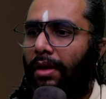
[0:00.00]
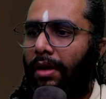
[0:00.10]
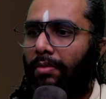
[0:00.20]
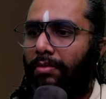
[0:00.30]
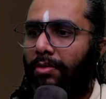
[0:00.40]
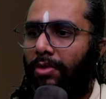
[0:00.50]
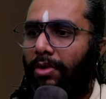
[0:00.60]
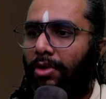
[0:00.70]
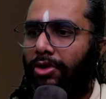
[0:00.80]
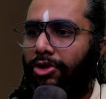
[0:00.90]
I'm
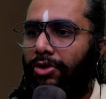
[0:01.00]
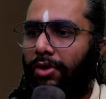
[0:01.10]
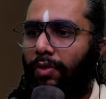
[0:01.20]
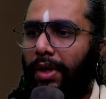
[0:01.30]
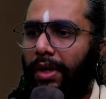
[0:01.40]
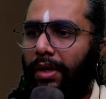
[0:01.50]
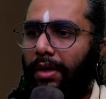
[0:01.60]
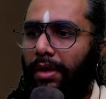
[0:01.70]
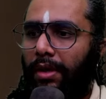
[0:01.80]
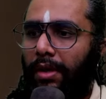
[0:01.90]
not sure why,
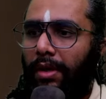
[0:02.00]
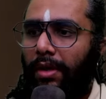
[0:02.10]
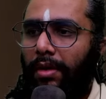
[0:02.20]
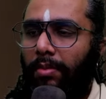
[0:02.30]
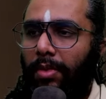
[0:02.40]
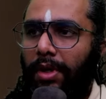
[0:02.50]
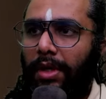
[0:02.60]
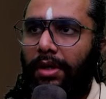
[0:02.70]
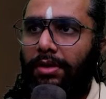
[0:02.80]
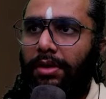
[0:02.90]
but
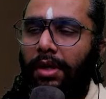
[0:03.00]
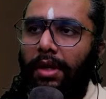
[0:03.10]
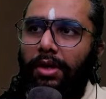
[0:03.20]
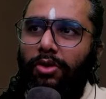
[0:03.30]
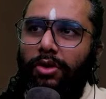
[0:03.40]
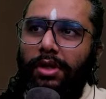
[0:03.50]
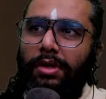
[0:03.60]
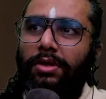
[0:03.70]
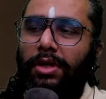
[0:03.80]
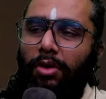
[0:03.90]
it is... Your
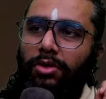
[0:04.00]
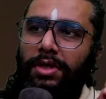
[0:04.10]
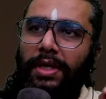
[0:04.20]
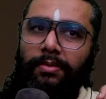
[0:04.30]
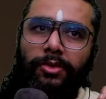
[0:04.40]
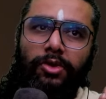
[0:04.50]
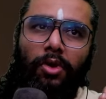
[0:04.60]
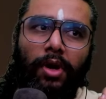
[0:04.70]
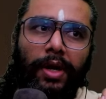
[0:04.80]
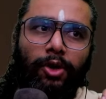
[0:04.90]
sound seems
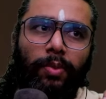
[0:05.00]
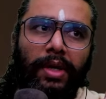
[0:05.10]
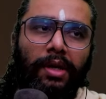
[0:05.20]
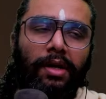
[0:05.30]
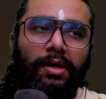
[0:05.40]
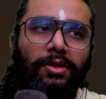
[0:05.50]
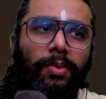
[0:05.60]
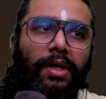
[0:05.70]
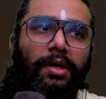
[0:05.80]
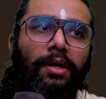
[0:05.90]
alright to my ears,
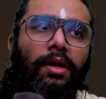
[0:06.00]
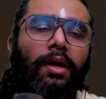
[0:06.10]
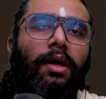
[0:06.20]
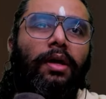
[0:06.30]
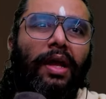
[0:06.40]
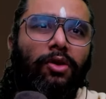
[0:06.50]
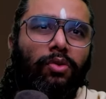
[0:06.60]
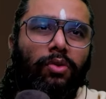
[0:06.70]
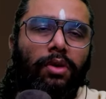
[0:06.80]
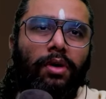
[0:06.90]
but can
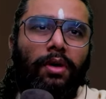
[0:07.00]
you...